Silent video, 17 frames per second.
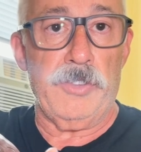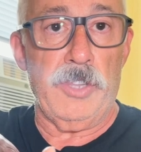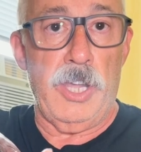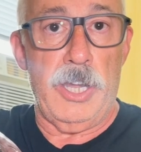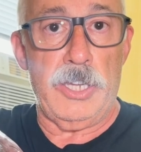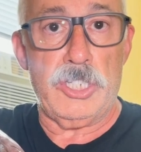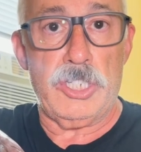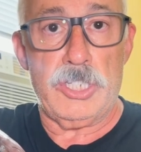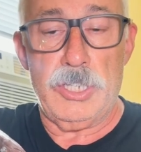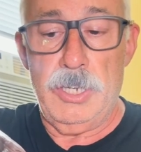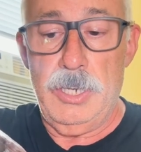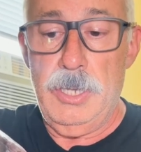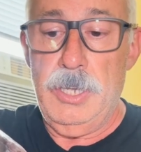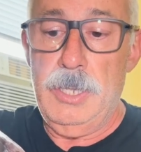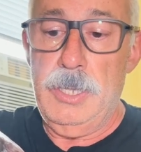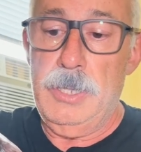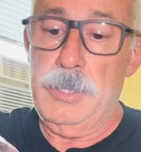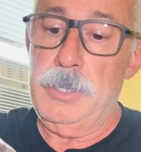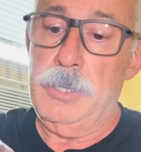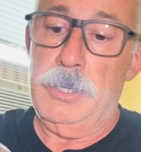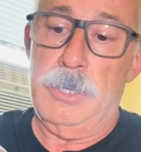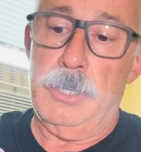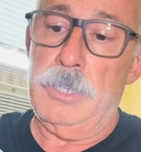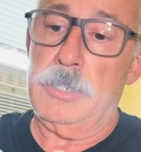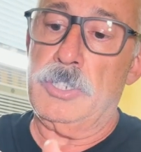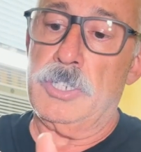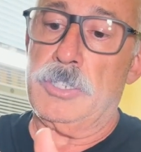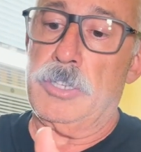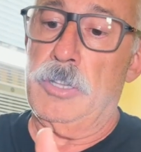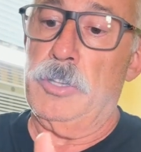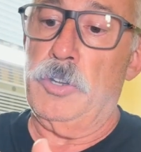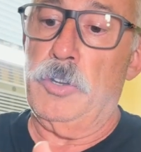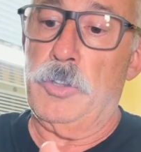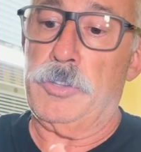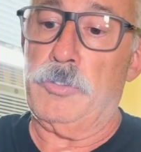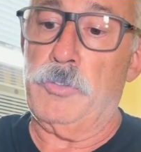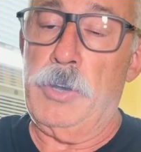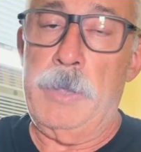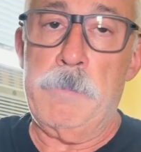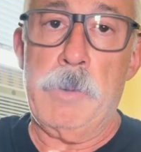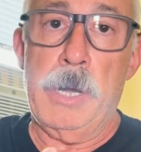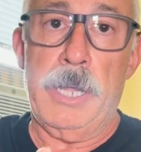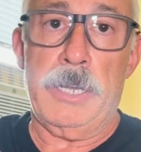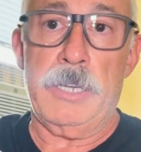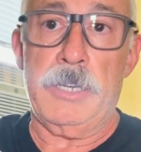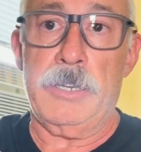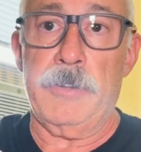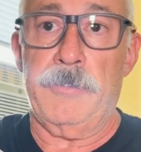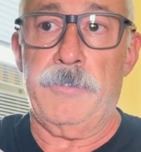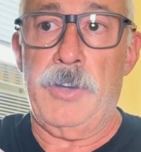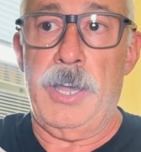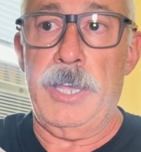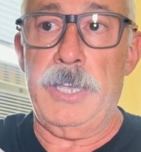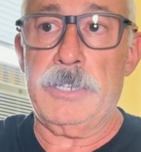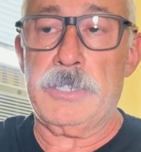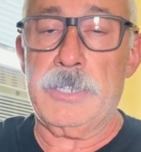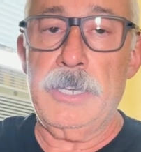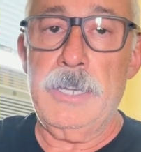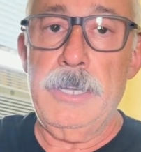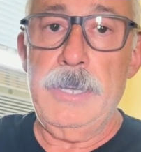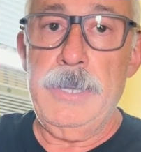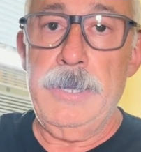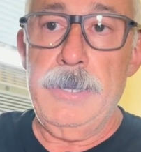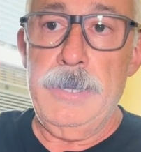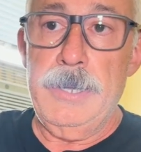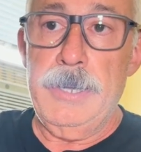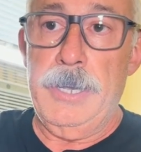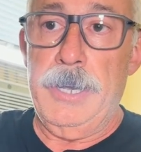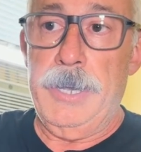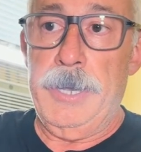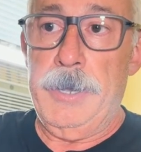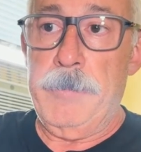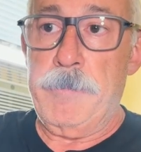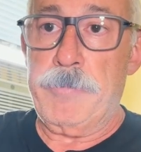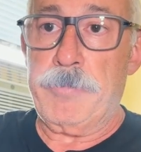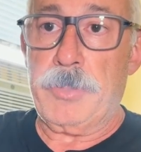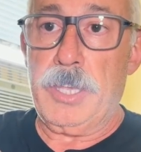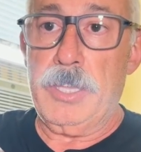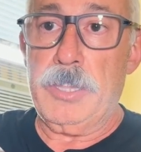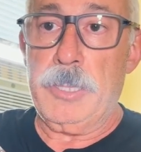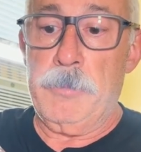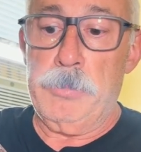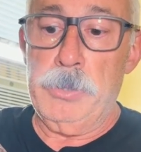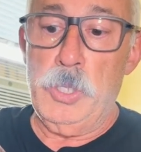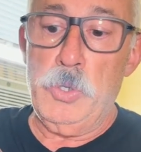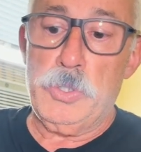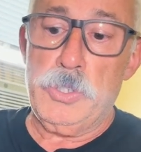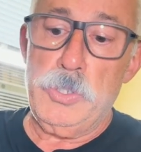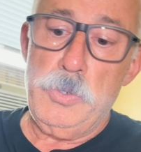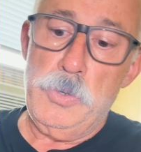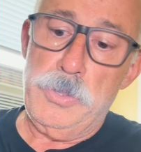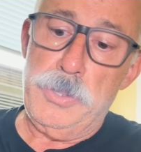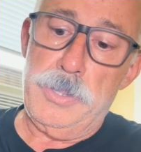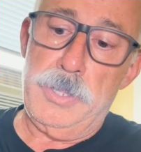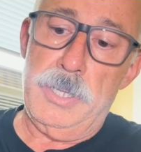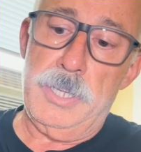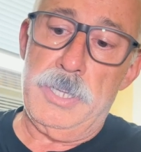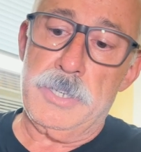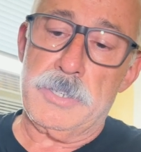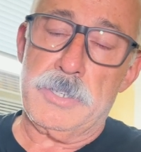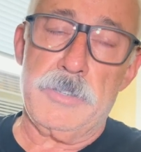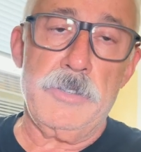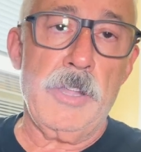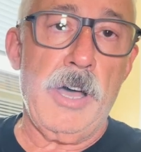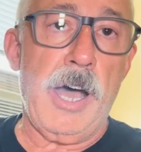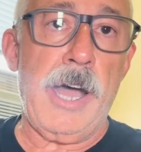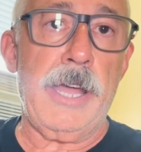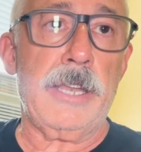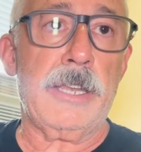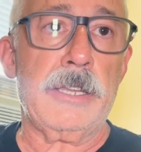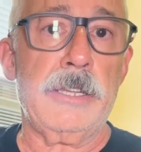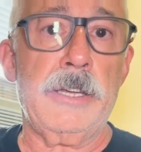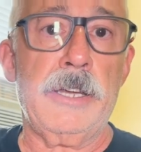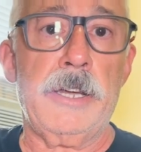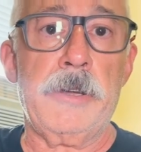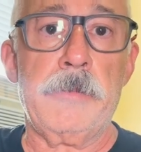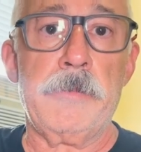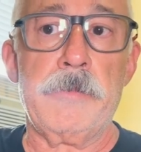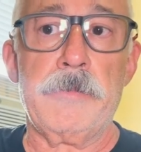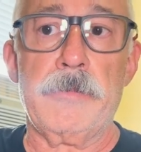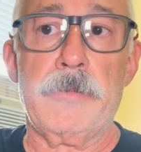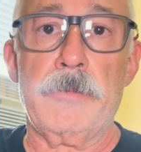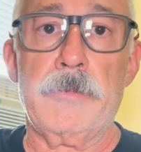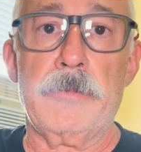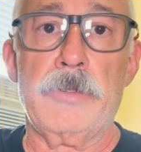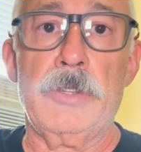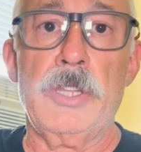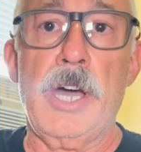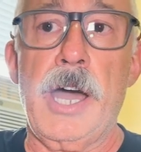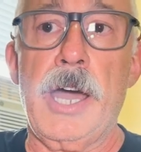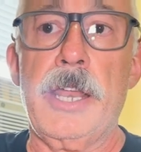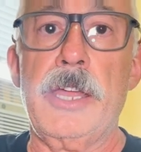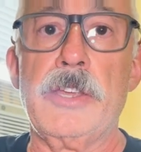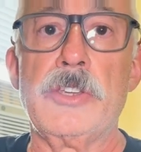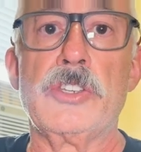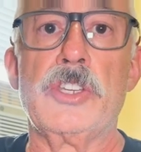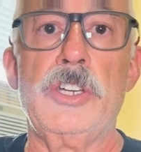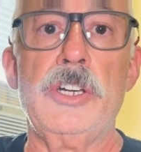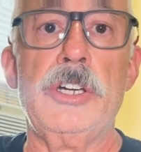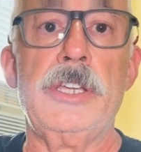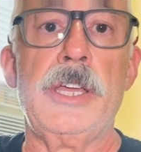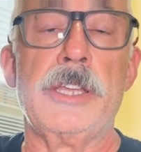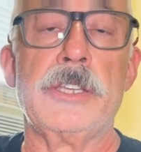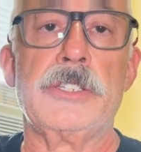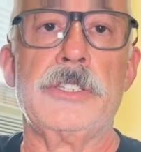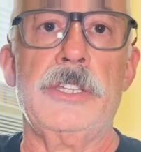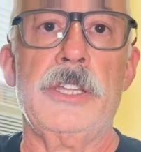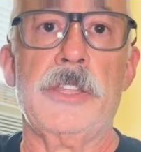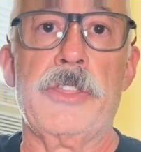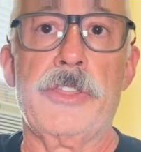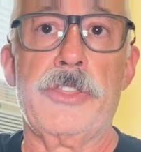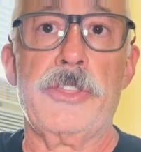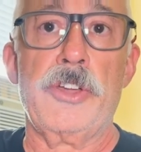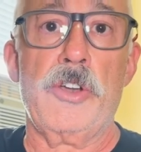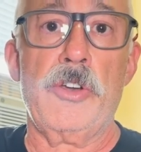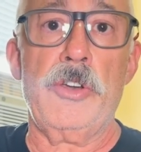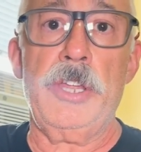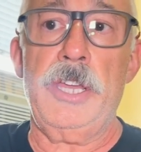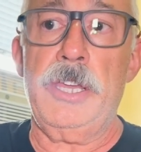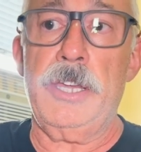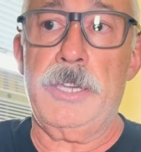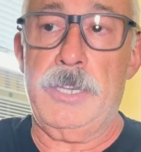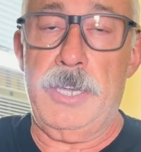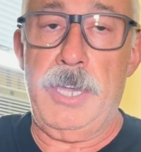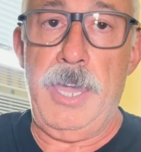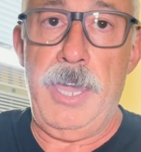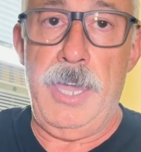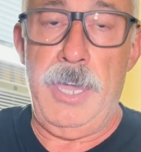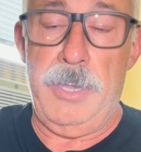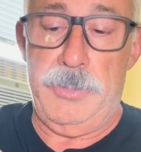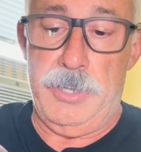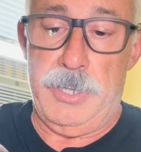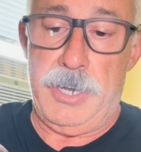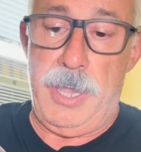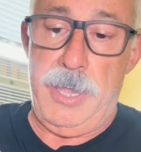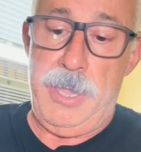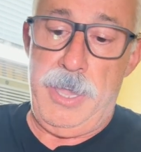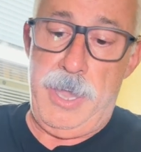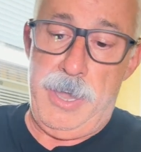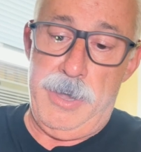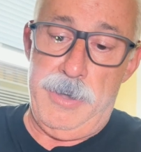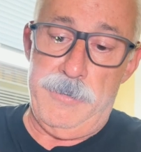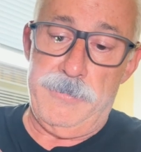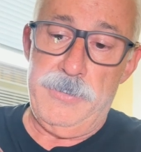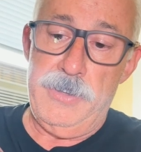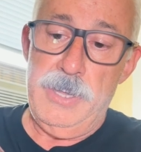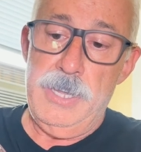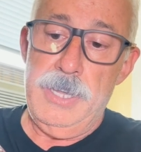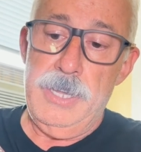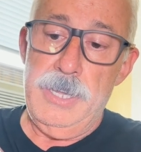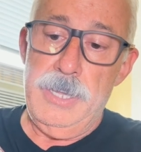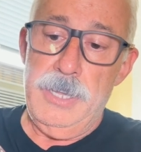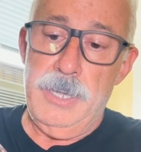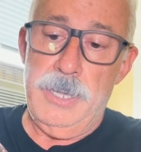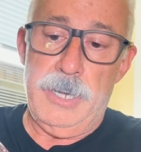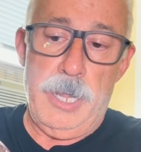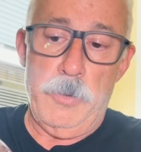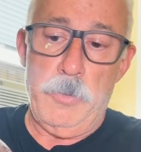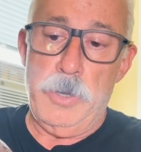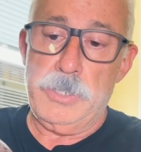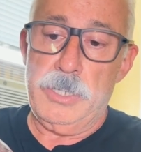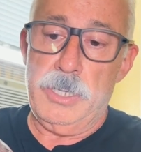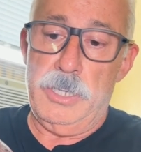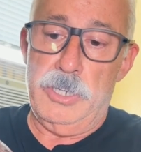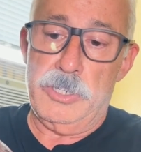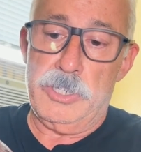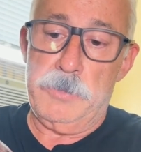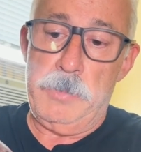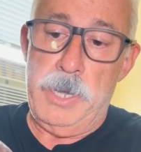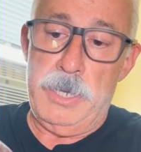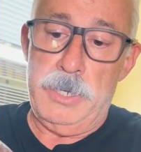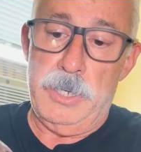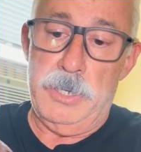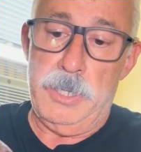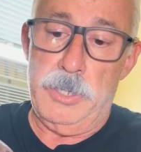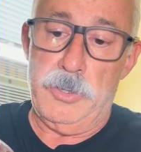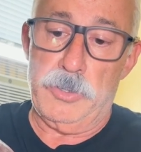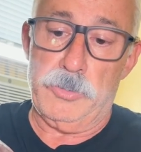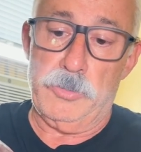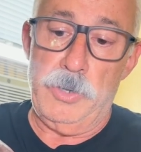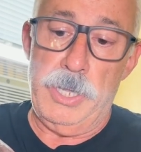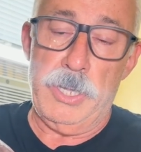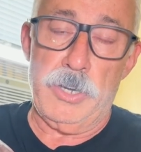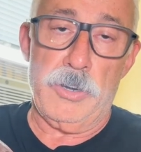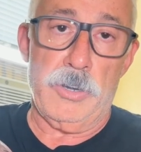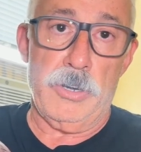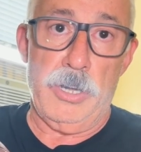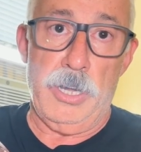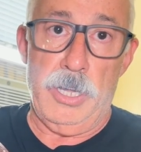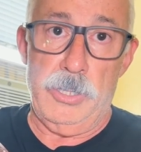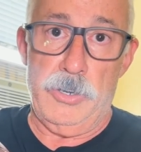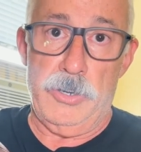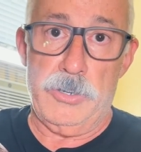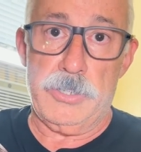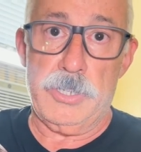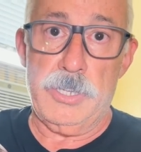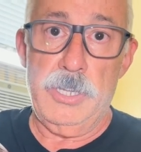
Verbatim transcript: flush. Uh, just a little three button device. Um, the Bluetooth is not um, not as good as the 30K that I have, and I wasn't going to spend another $300